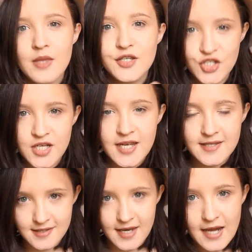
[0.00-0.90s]
and she
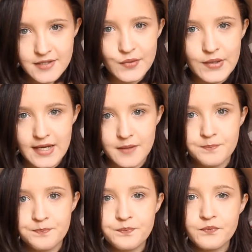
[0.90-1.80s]
is the next
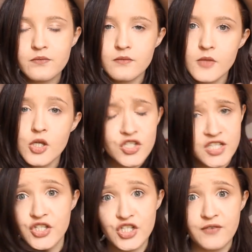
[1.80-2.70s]
queen
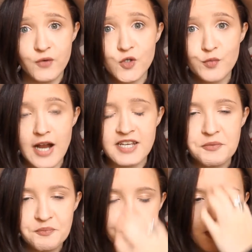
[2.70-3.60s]
until she falls
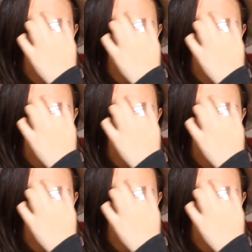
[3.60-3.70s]
pregnant.